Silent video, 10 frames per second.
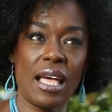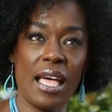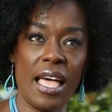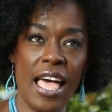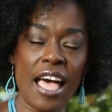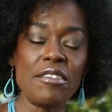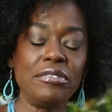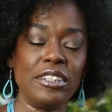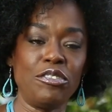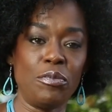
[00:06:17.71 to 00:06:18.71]

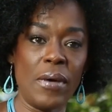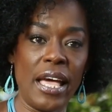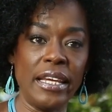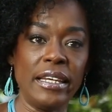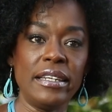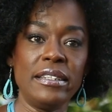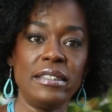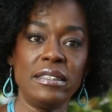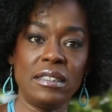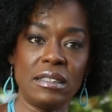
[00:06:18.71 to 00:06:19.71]
have lived by
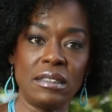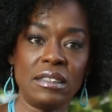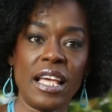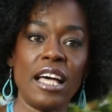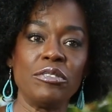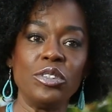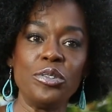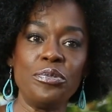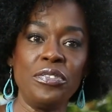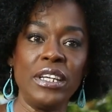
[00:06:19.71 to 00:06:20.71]
is to have
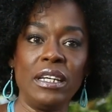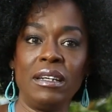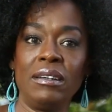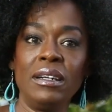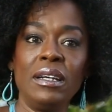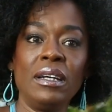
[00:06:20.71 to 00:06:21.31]
no fear,